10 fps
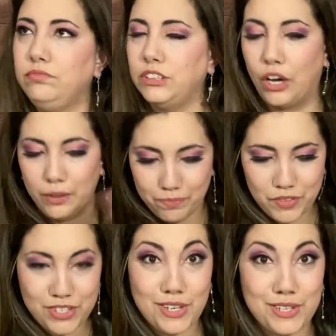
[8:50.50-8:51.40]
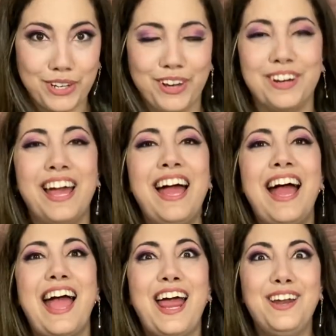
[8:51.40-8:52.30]
Sorry. So cute.
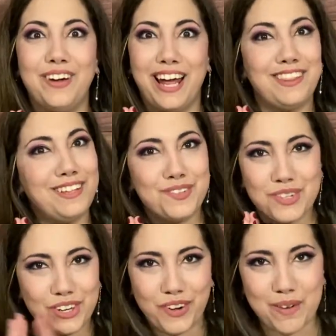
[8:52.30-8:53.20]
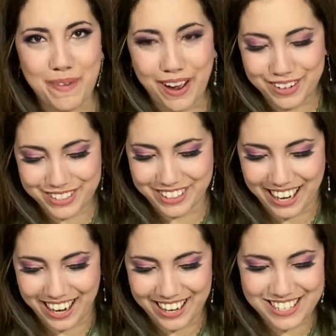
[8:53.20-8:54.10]
Anyway, I thought this was a great box, you
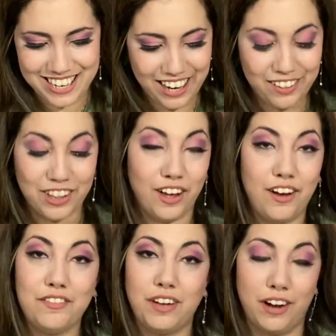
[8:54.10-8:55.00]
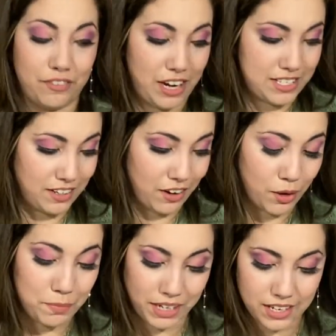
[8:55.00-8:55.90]
guys. I love Everlasting
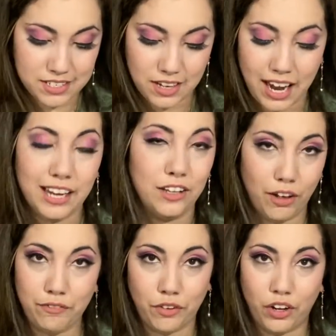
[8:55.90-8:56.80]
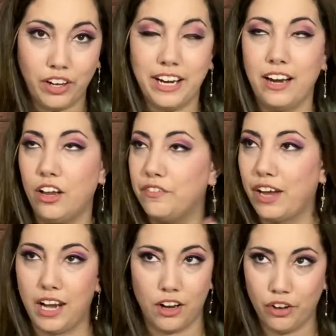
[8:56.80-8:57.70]
Autumn because I love fall and I love
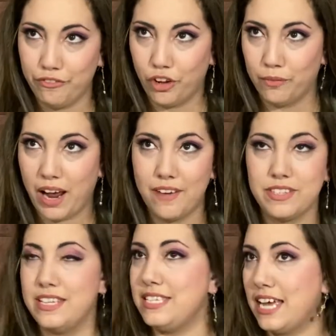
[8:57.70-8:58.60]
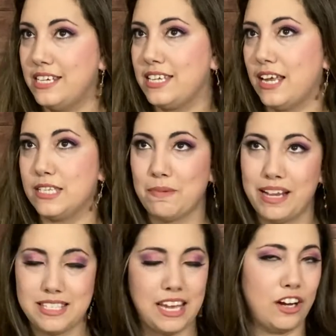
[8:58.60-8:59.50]
getting all fall vibes and scent and
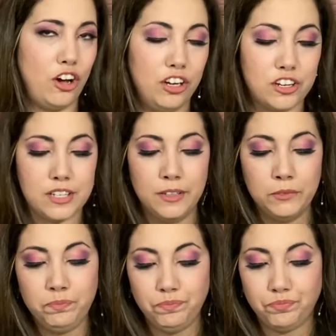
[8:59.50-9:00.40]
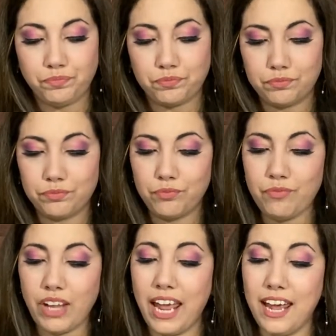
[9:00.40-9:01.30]
smells, colors.
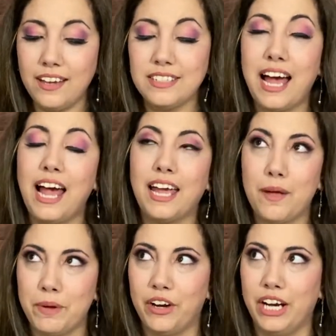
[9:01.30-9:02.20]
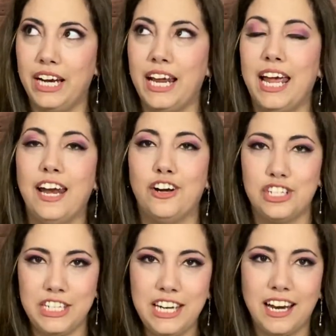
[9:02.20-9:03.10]
And I got married in
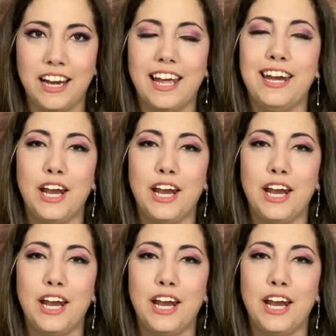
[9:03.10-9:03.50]
Argentina in